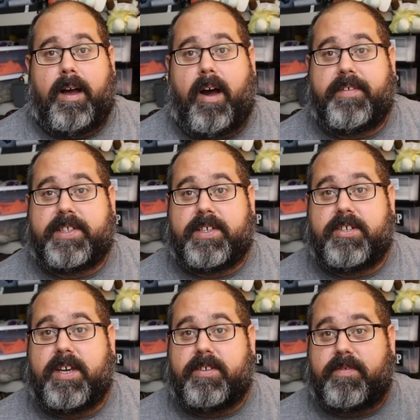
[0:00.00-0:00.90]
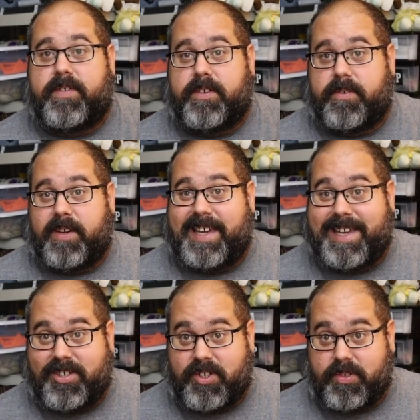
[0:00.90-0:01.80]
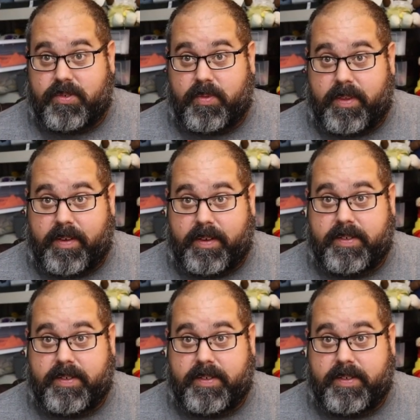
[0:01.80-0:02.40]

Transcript: Obviously, she has a few issues with her.